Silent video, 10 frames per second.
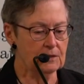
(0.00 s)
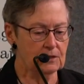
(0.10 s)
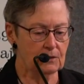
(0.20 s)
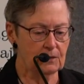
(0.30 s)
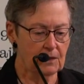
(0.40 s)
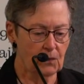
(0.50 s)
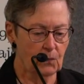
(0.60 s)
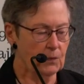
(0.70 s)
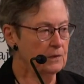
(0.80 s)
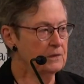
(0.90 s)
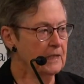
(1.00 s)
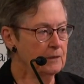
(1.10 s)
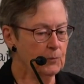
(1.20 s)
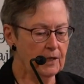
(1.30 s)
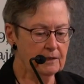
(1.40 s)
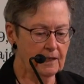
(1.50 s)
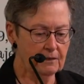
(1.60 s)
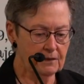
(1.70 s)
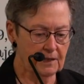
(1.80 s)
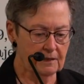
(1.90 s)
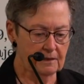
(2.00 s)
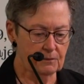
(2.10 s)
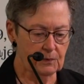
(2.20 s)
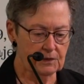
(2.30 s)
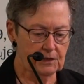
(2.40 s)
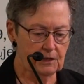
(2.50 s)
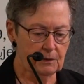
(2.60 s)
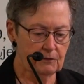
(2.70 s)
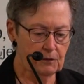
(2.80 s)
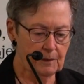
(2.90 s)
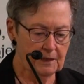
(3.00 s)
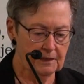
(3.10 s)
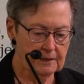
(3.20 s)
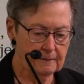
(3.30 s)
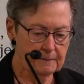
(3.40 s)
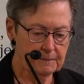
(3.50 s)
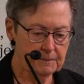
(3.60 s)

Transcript: So we'll take a break now, and we'll see you in a few minutes.